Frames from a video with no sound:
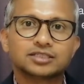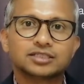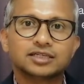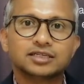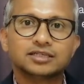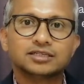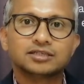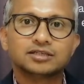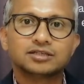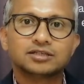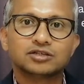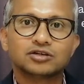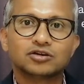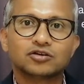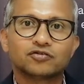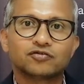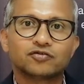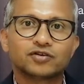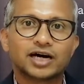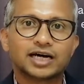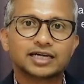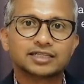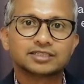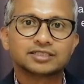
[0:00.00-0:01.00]
center of
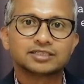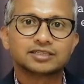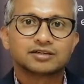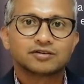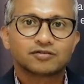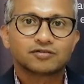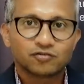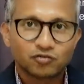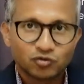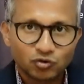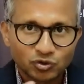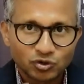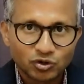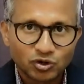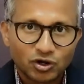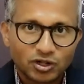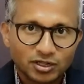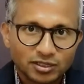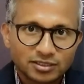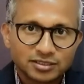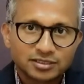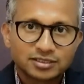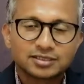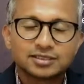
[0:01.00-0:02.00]
answering phone
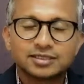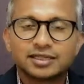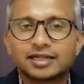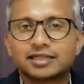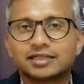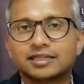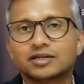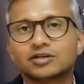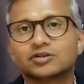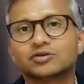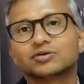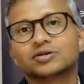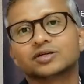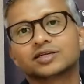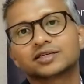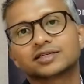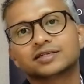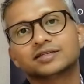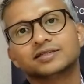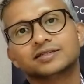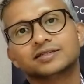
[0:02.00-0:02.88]
calls that they're doing.